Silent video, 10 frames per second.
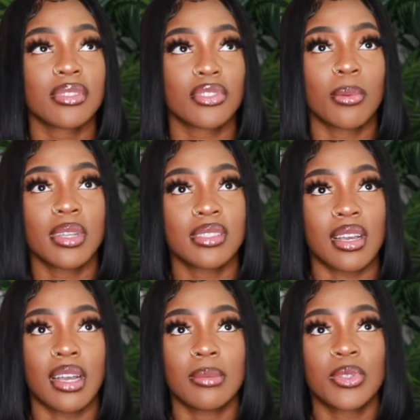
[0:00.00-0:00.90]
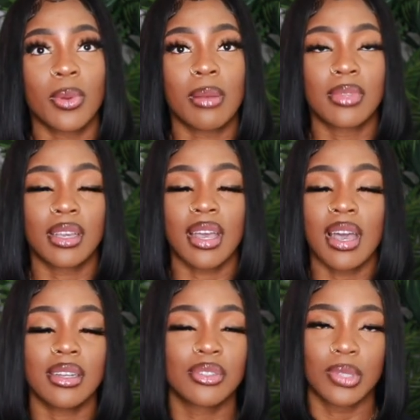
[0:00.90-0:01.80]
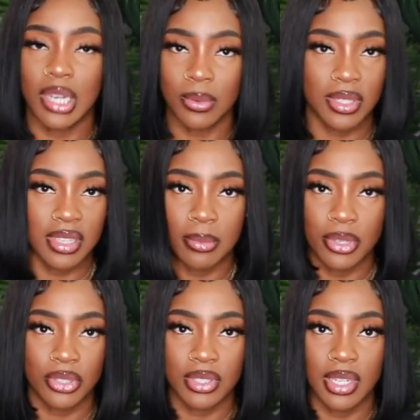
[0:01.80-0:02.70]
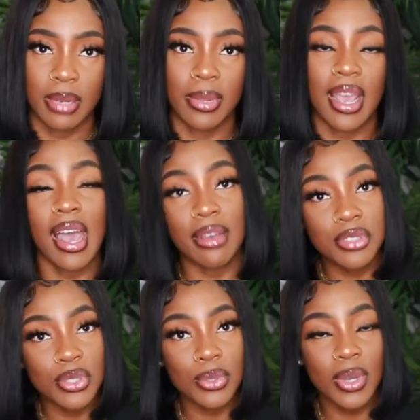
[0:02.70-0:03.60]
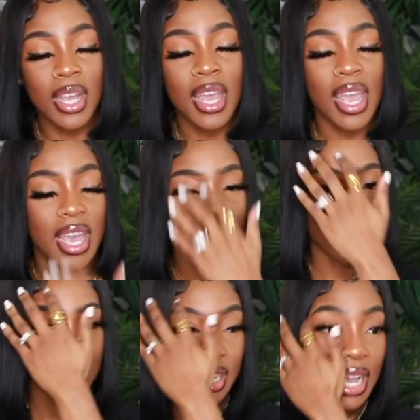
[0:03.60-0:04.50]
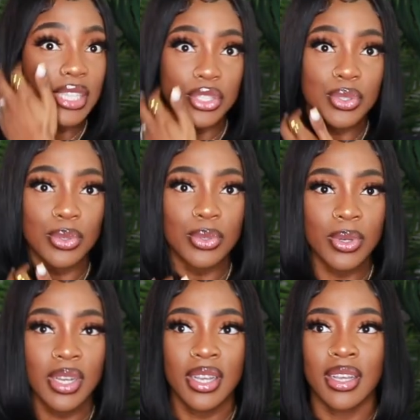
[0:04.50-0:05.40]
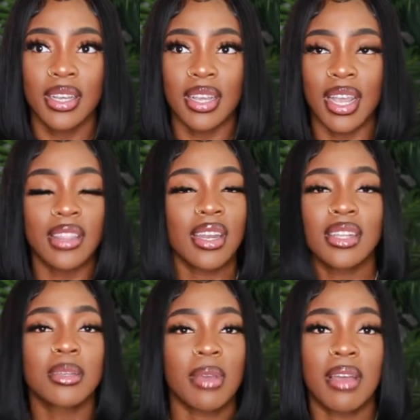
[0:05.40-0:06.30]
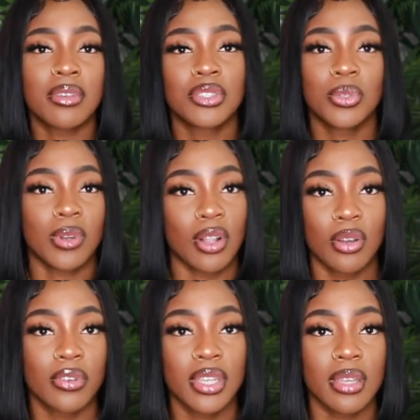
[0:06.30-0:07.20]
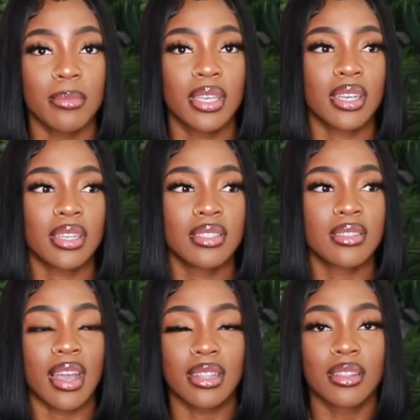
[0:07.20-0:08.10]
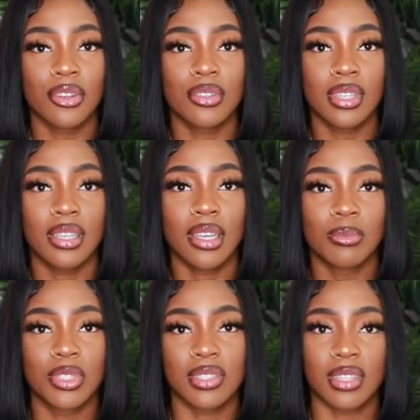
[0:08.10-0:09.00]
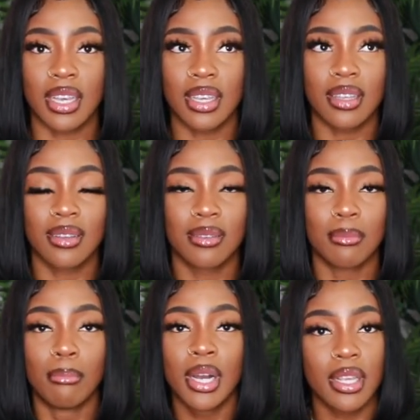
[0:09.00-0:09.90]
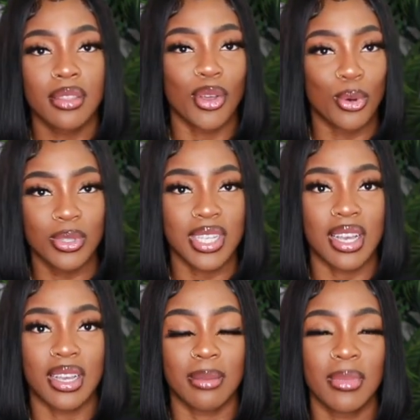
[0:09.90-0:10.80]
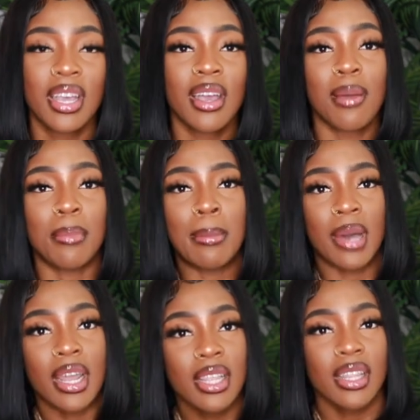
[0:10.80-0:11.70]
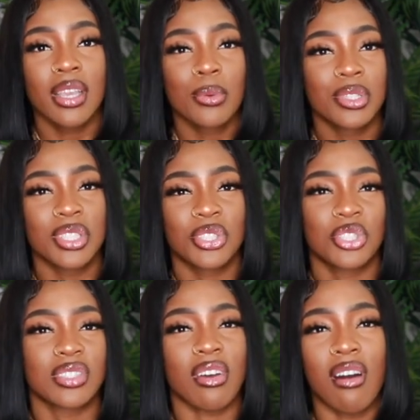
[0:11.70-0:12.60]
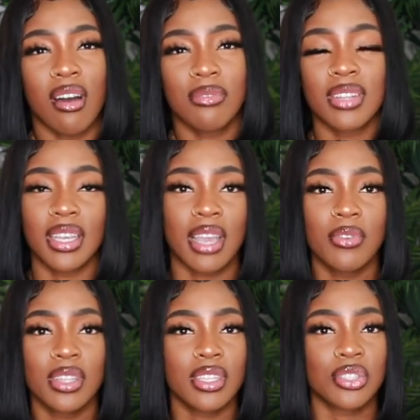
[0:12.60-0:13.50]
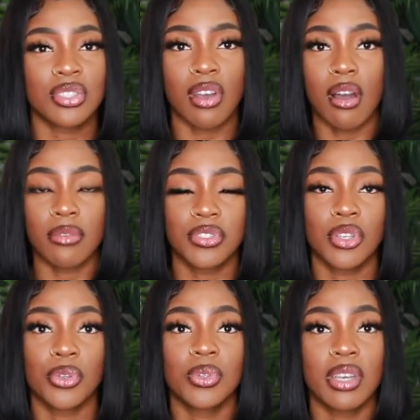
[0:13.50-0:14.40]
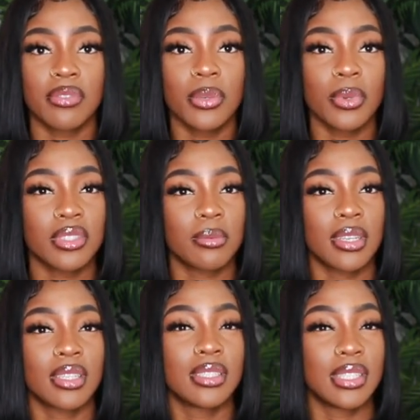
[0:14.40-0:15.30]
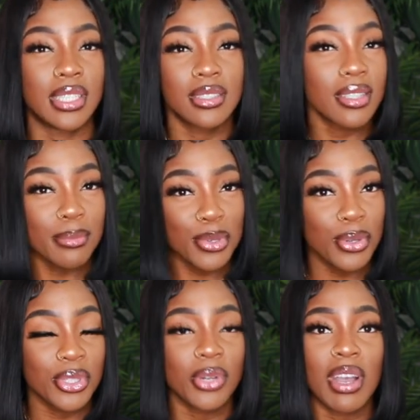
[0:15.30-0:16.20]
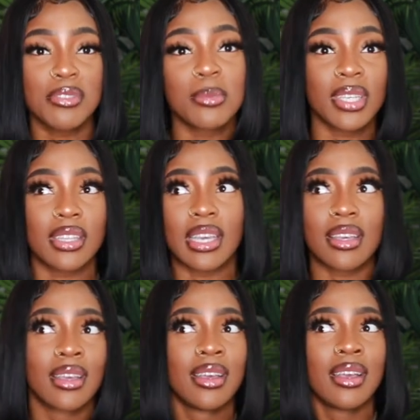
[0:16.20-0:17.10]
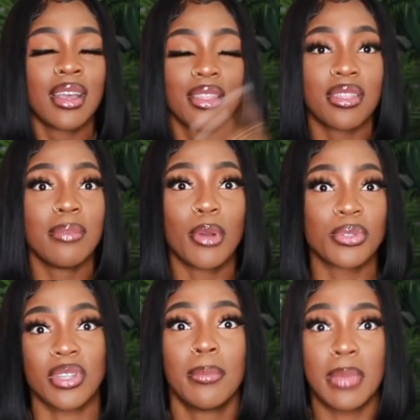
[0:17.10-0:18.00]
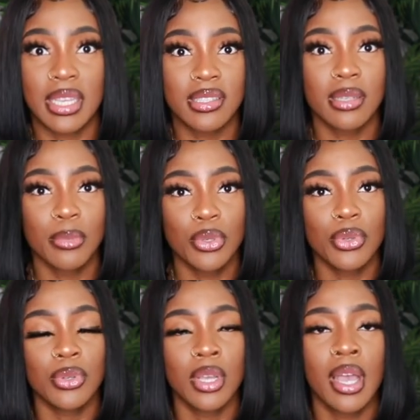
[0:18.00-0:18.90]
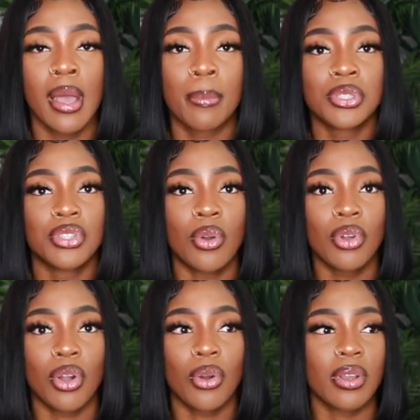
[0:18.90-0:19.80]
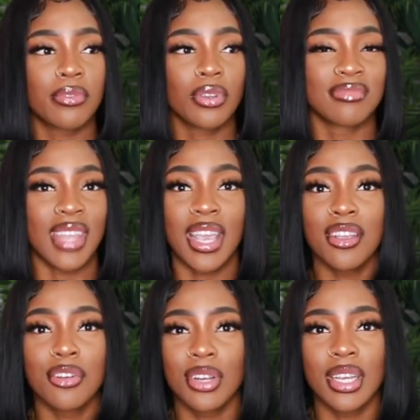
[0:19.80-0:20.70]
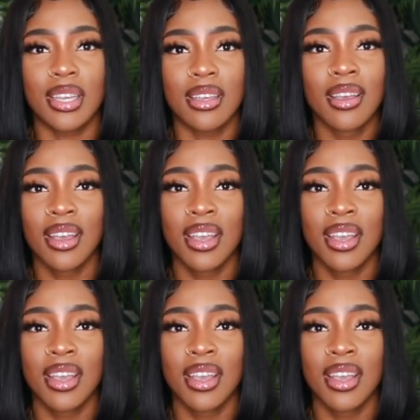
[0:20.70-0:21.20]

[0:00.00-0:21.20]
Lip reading: been so many times where I'm like, I do not want to take pictures today, but I have to, and then I do. And then I end up having to do it all over again because I literally am just like mugging the whole time. My body language is just off, like everything is just off. So you definitely want to be in a decent mood. You don't have to be in like the most amazing mood, but don't go if you're angry,